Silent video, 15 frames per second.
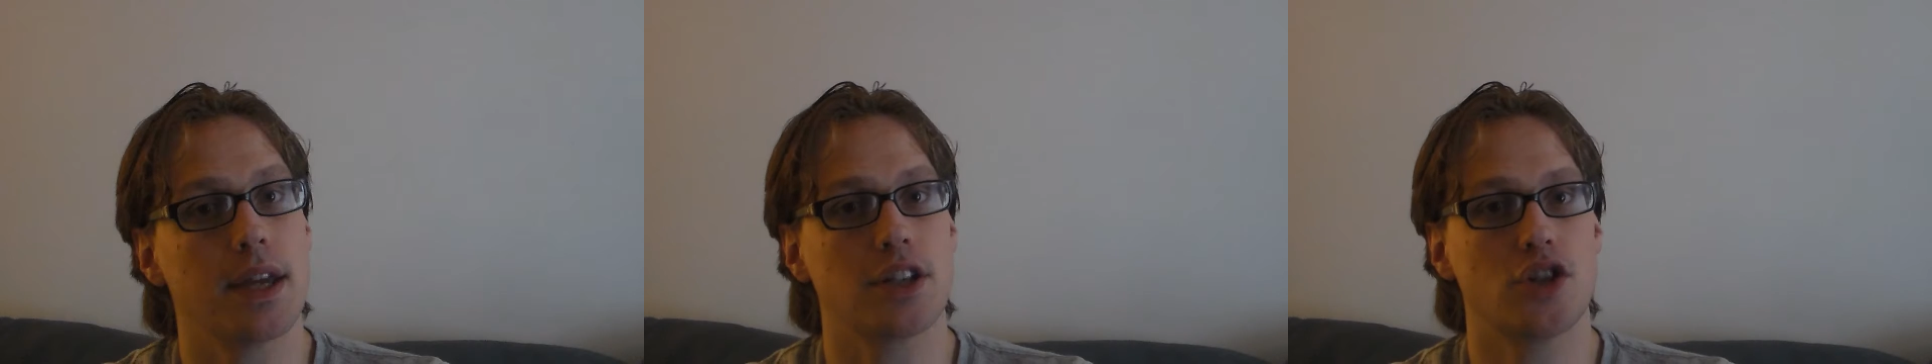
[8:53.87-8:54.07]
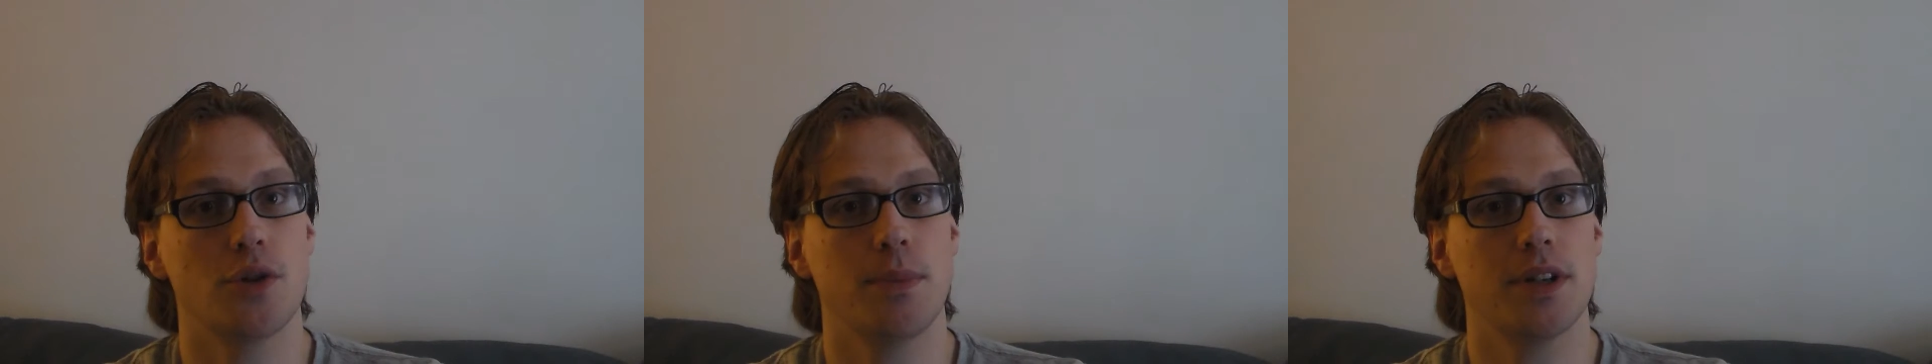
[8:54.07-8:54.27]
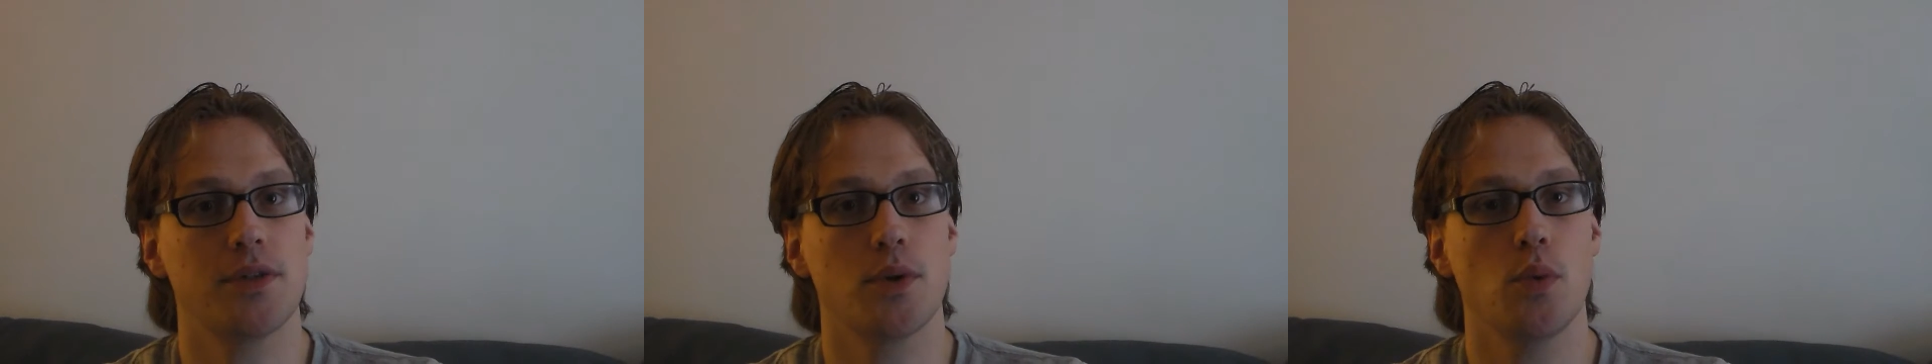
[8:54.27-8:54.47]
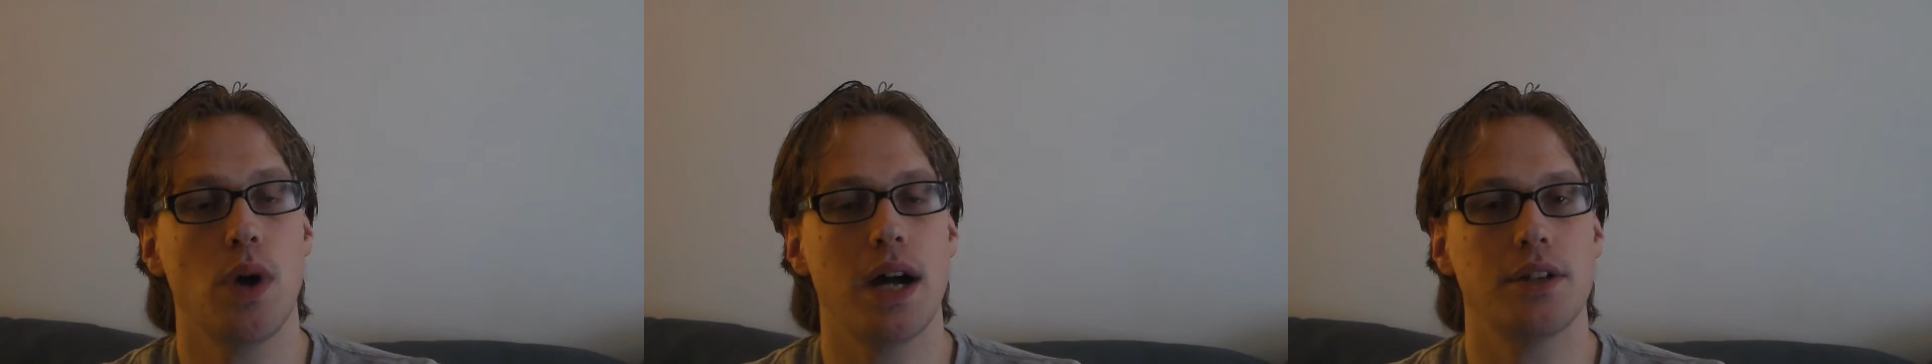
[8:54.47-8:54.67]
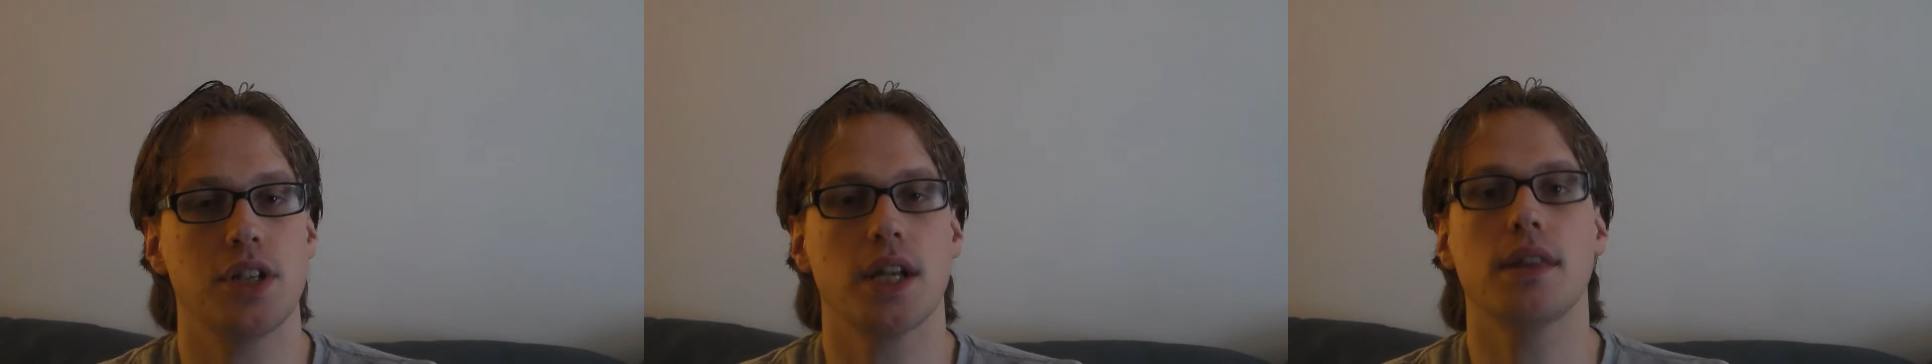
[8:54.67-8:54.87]
Thanks so much for
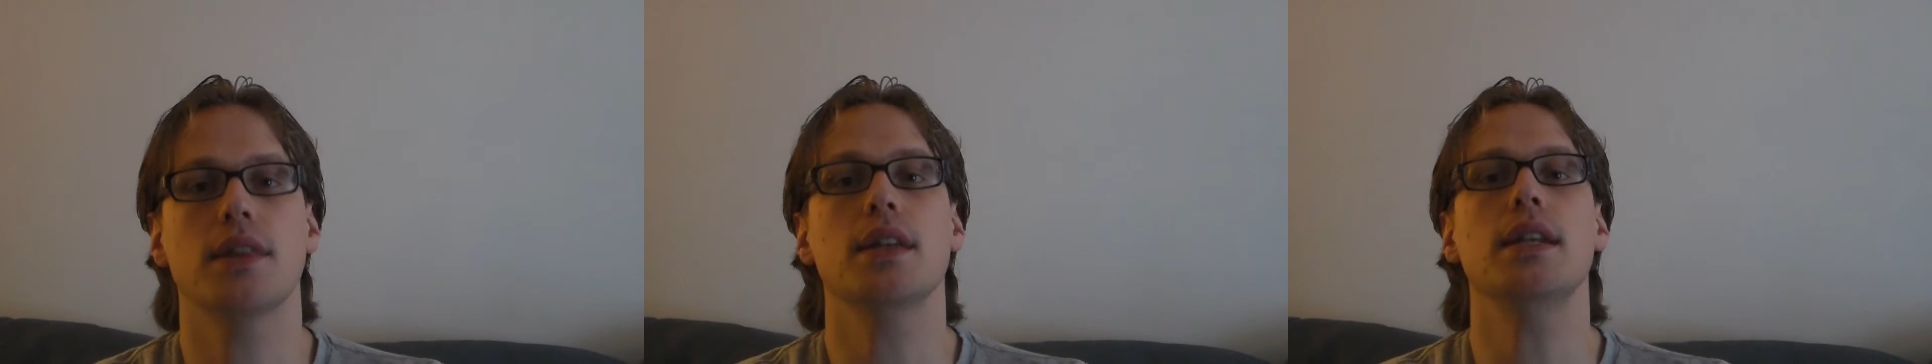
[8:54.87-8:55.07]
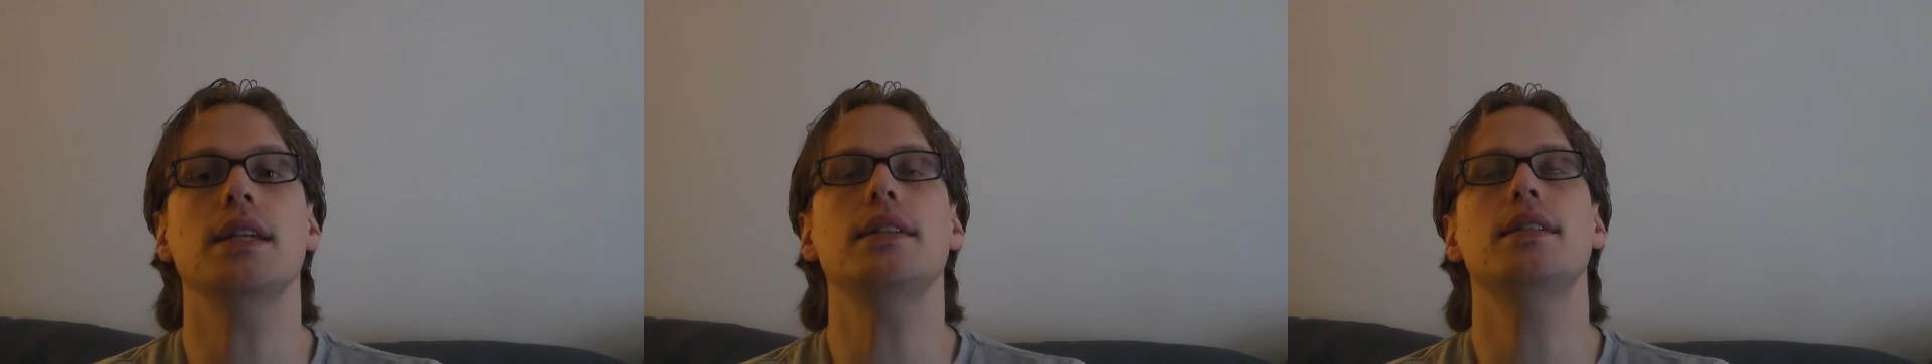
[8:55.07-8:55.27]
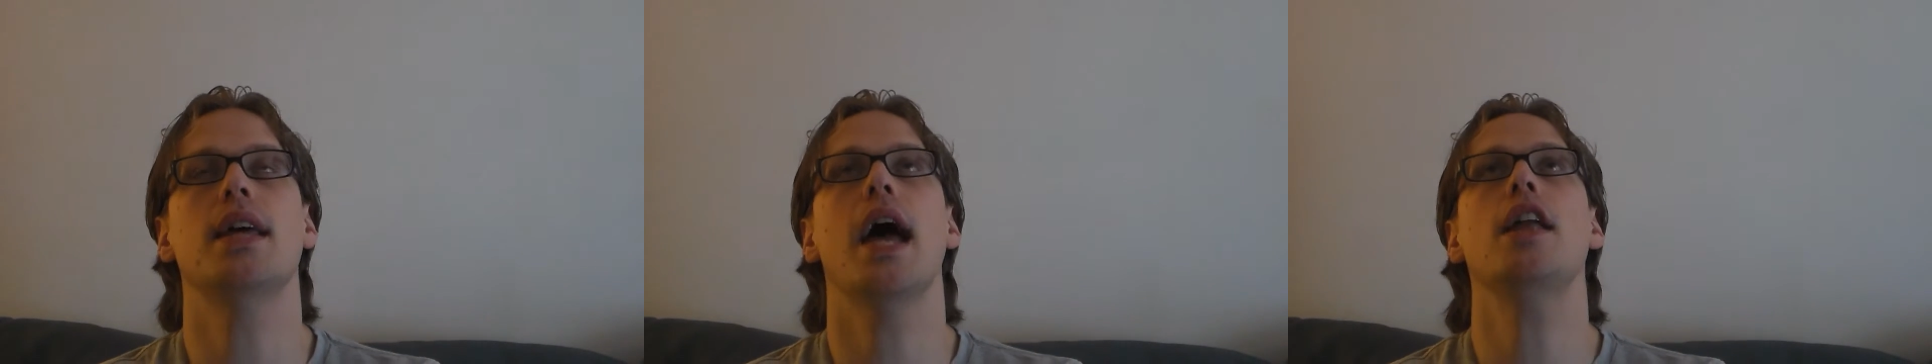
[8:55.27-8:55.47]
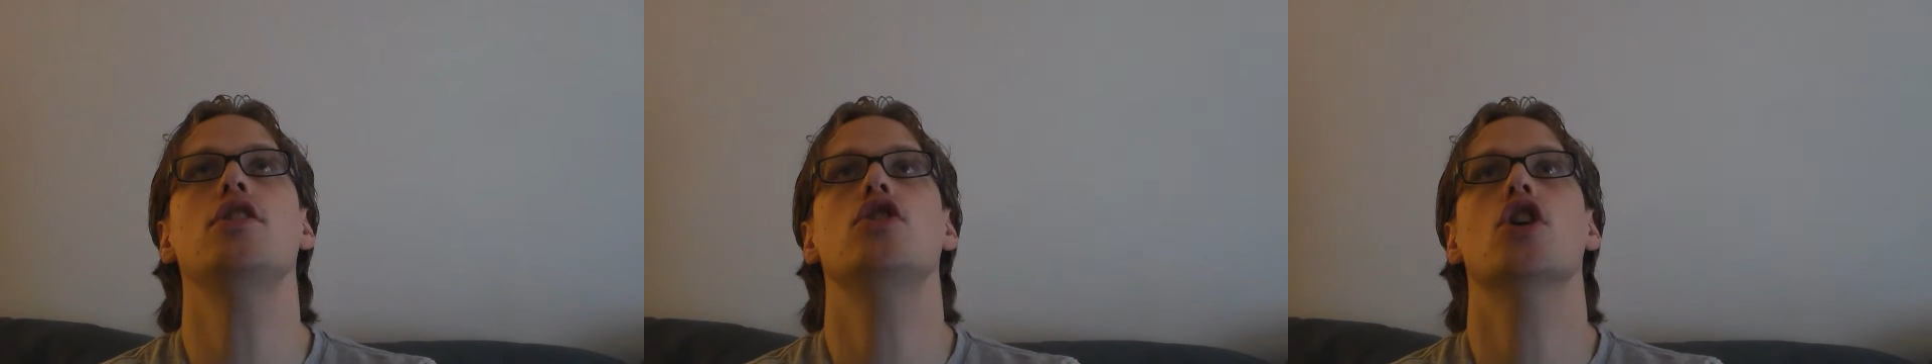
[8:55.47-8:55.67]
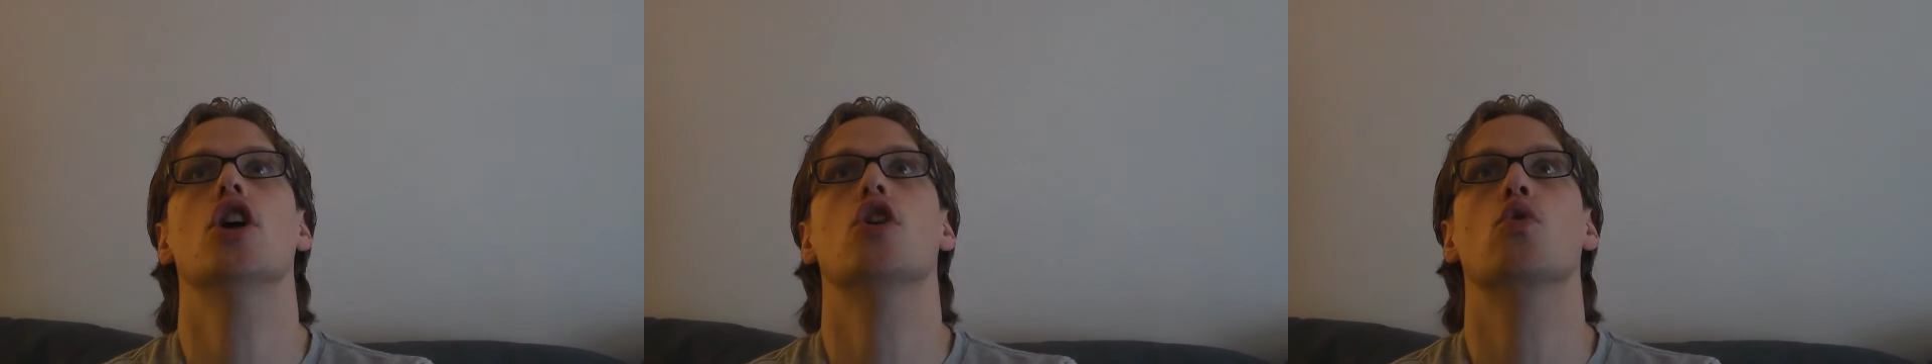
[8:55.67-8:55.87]
watching the
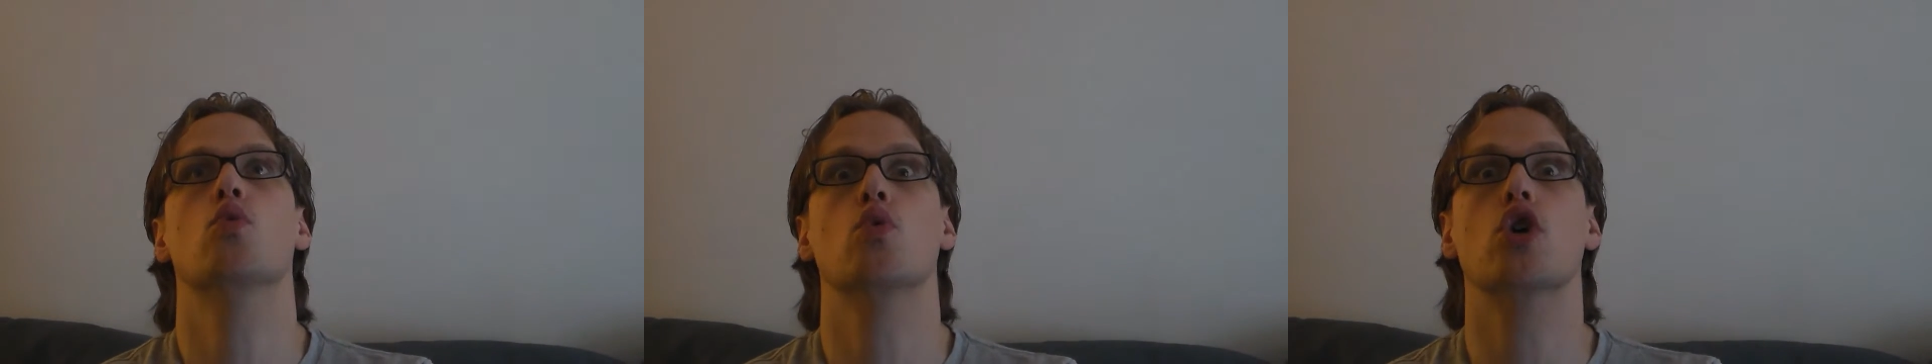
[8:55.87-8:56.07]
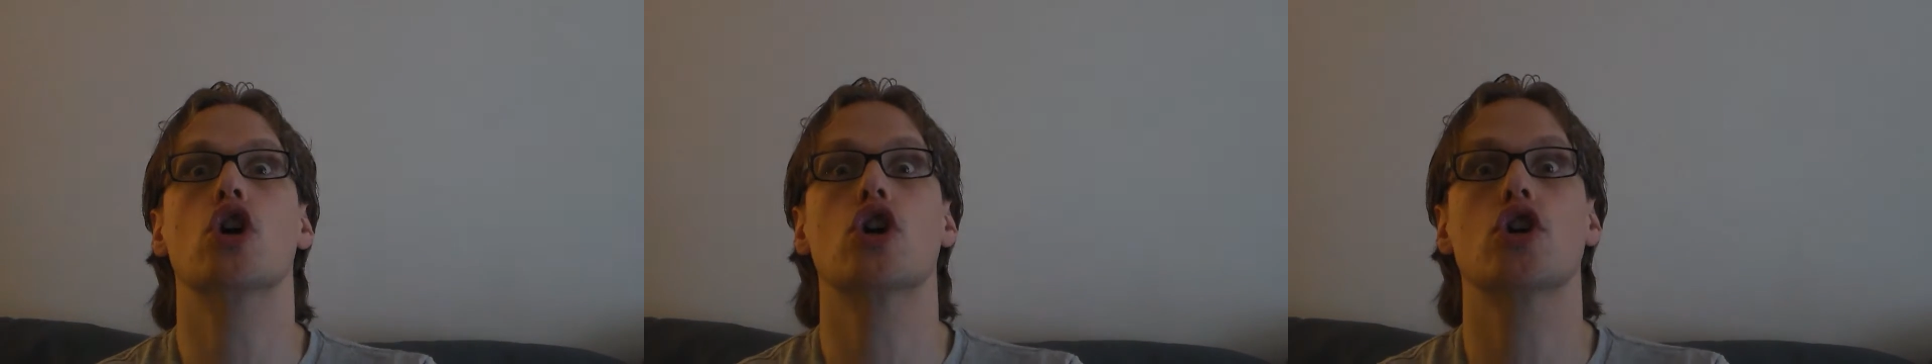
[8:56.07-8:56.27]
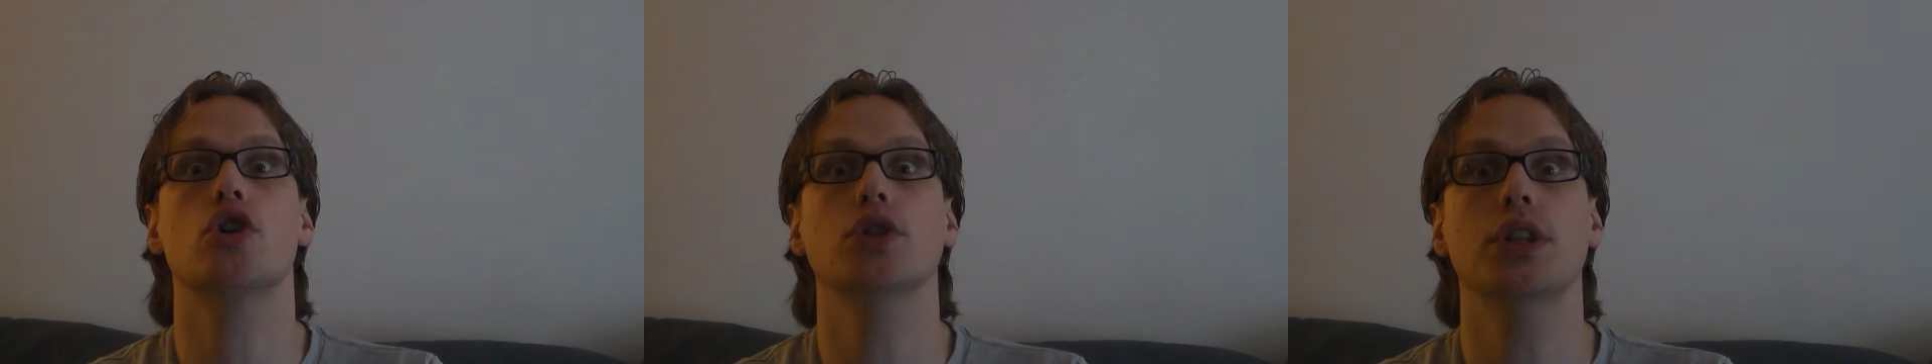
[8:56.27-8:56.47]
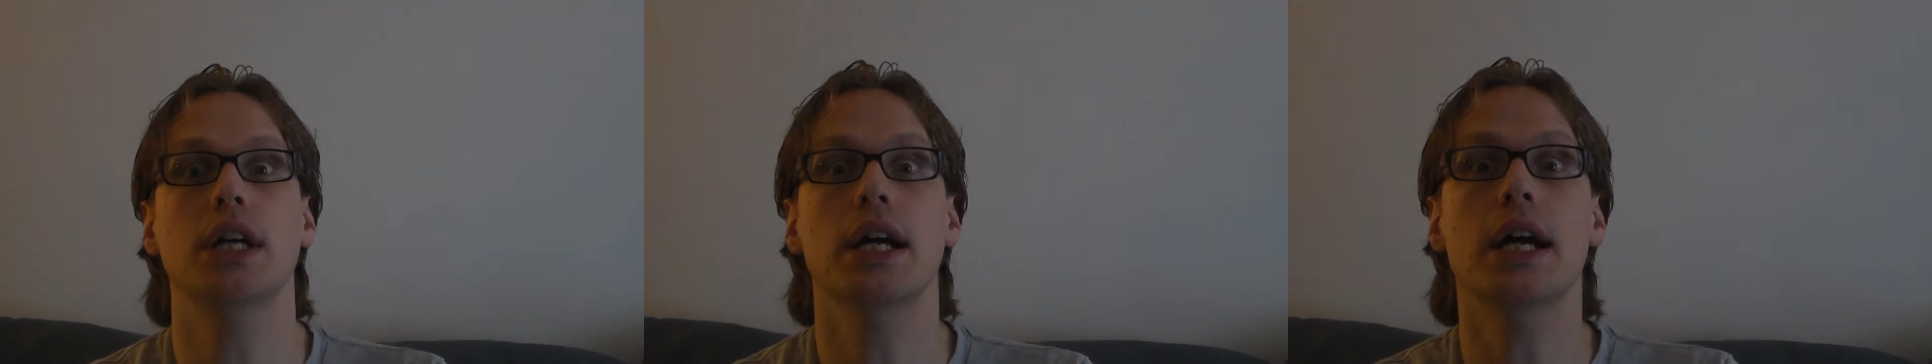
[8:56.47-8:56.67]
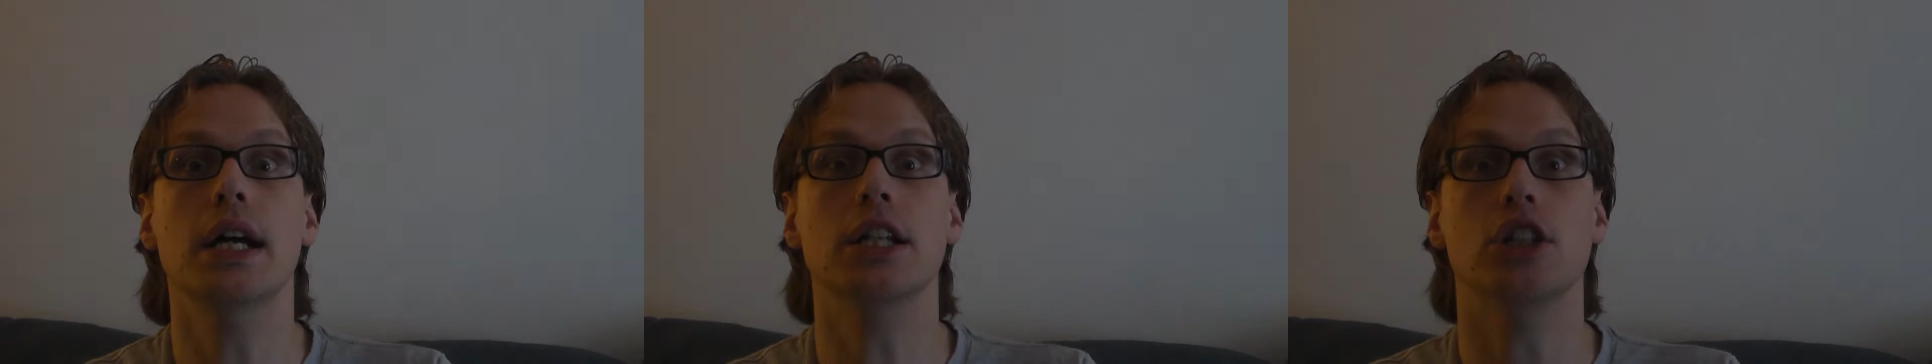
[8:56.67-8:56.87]
Nintendo World
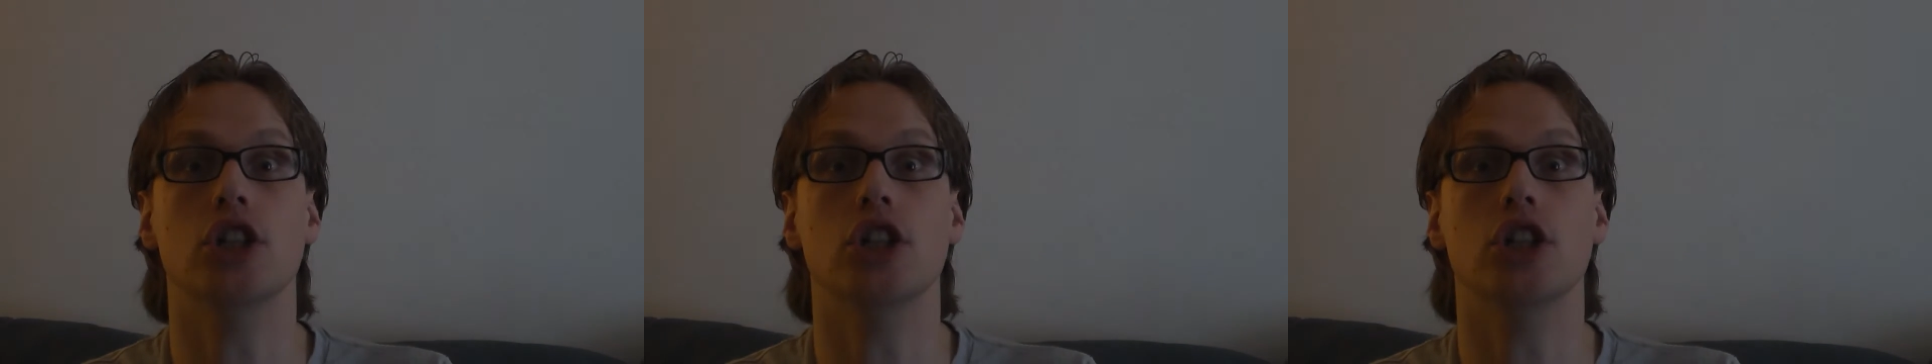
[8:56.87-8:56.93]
